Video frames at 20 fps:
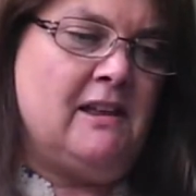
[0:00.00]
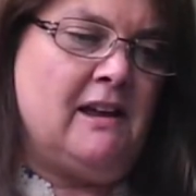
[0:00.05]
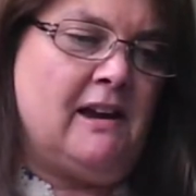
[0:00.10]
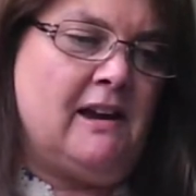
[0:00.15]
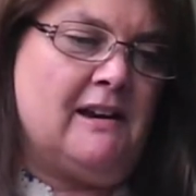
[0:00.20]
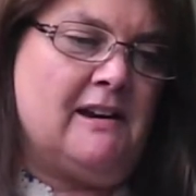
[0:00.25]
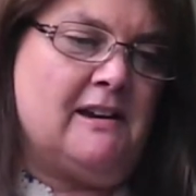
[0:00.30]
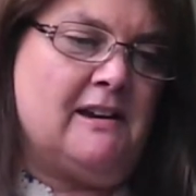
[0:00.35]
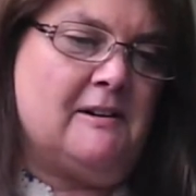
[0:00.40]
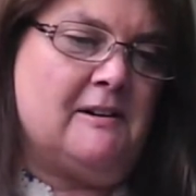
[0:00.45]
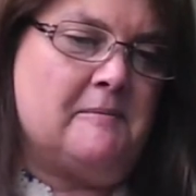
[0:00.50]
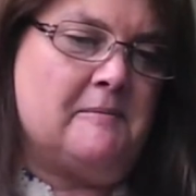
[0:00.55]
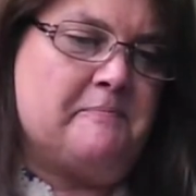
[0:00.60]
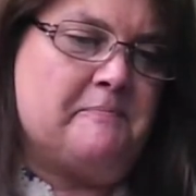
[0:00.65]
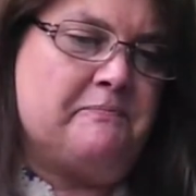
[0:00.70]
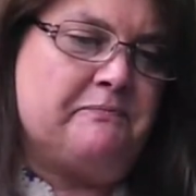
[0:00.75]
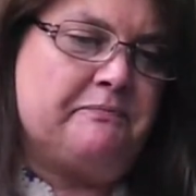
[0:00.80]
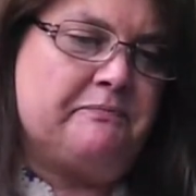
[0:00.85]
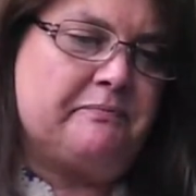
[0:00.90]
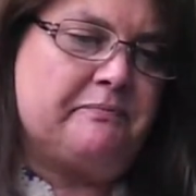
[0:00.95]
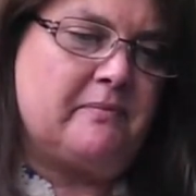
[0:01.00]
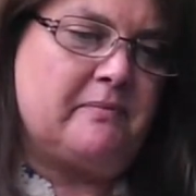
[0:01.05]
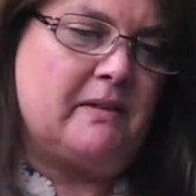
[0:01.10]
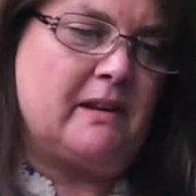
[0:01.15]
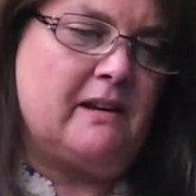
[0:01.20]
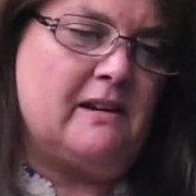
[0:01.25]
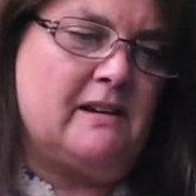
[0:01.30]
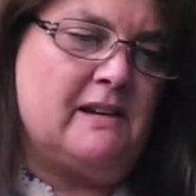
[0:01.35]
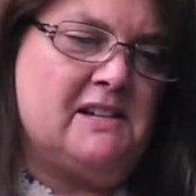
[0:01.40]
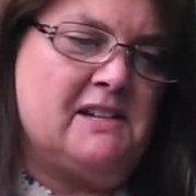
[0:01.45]

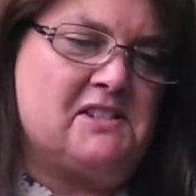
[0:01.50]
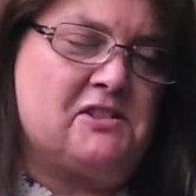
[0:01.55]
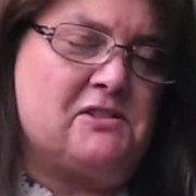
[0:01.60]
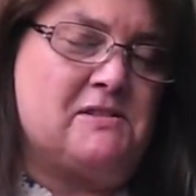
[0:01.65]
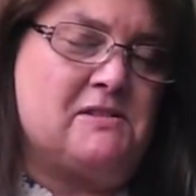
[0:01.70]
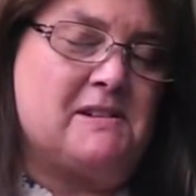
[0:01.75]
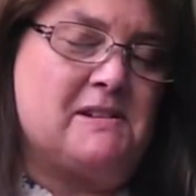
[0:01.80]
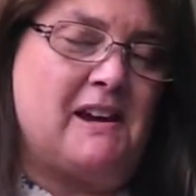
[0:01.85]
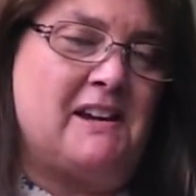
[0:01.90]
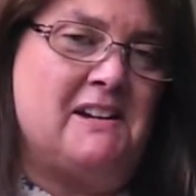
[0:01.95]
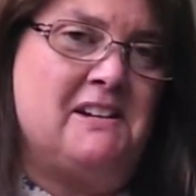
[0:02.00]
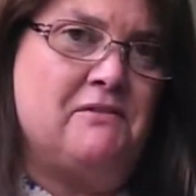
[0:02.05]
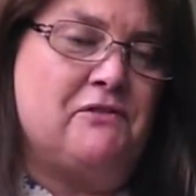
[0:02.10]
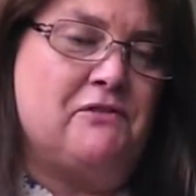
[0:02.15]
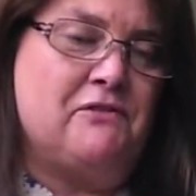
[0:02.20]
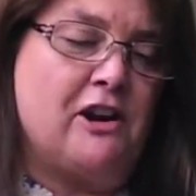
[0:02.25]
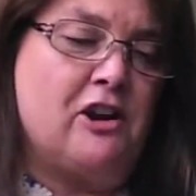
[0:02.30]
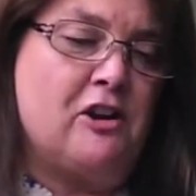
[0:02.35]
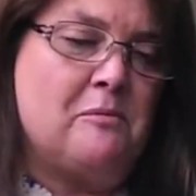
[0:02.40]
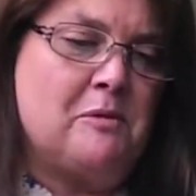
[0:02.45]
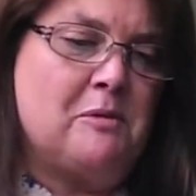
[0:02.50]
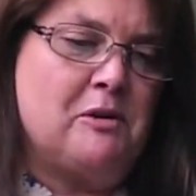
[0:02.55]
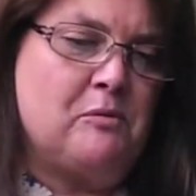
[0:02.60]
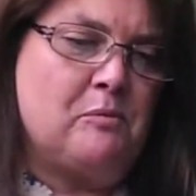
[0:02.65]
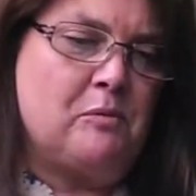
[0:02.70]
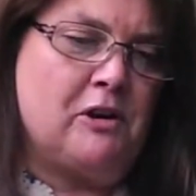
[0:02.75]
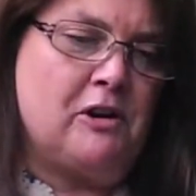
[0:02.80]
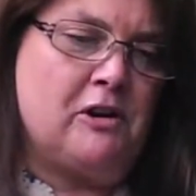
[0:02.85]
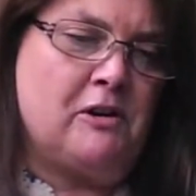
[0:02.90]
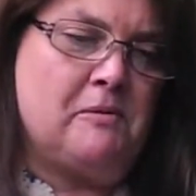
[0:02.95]
It's an environment
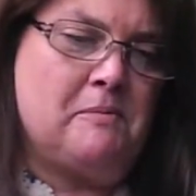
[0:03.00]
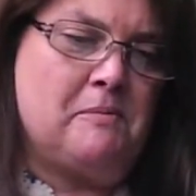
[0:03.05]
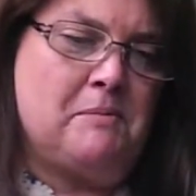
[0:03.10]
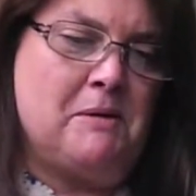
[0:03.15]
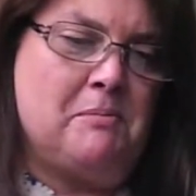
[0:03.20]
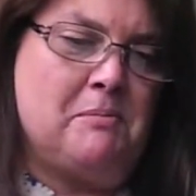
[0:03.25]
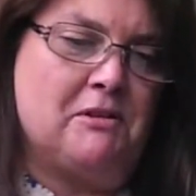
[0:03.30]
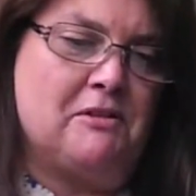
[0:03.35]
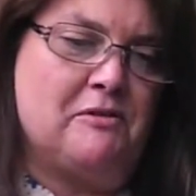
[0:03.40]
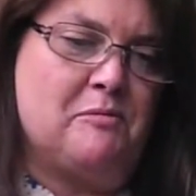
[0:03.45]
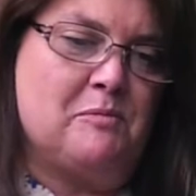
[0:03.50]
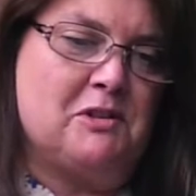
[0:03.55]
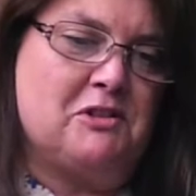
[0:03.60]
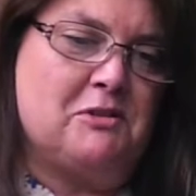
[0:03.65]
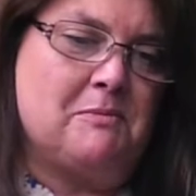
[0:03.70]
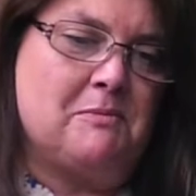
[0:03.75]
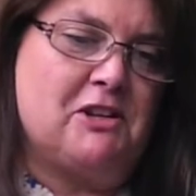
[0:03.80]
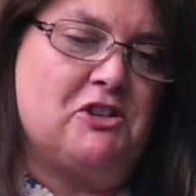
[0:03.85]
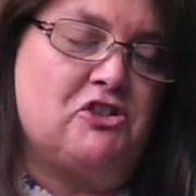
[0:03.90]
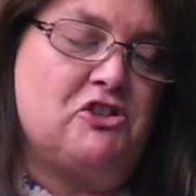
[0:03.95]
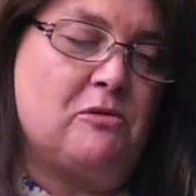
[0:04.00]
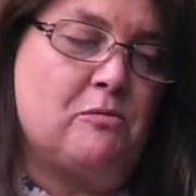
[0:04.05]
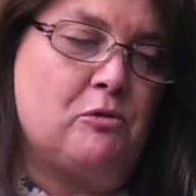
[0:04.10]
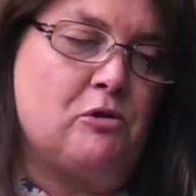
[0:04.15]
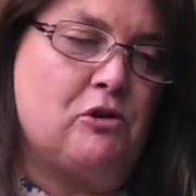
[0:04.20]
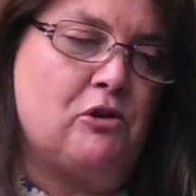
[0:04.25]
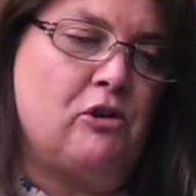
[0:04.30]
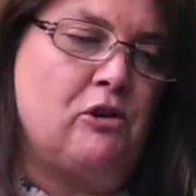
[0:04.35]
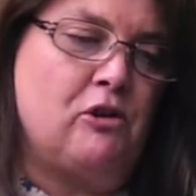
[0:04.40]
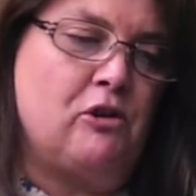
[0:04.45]
where people living with dementia are
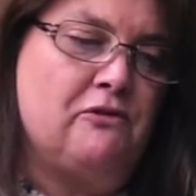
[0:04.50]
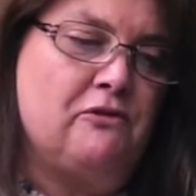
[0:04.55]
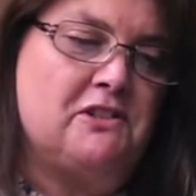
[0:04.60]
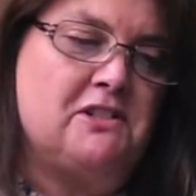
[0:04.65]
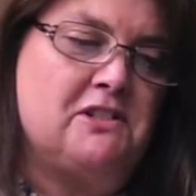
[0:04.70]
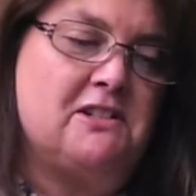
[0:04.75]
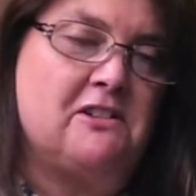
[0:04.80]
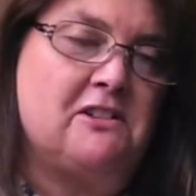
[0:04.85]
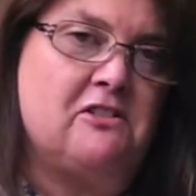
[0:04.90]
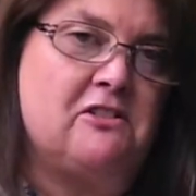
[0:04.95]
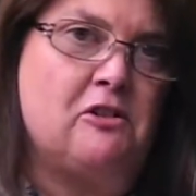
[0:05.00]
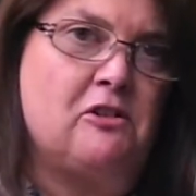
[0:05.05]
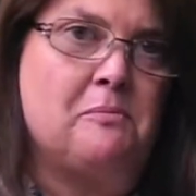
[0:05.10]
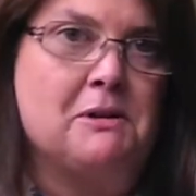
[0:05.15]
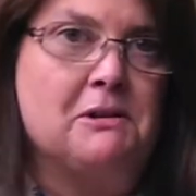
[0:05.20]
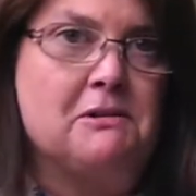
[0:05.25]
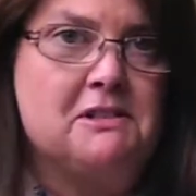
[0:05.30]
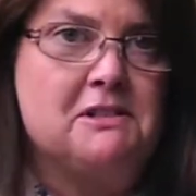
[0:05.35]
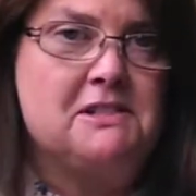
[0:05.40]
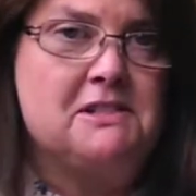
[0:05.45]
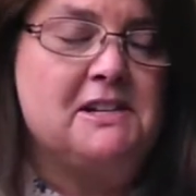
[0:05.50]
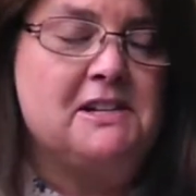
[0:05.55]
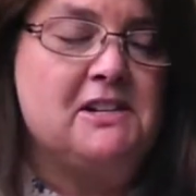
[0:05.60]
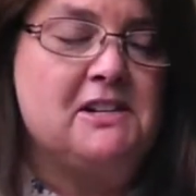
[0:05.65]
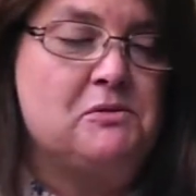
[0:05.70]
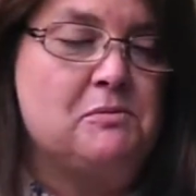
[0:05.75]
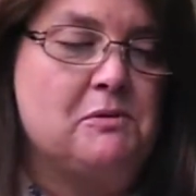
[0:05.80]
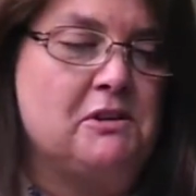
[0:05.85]
more confident in their abilities,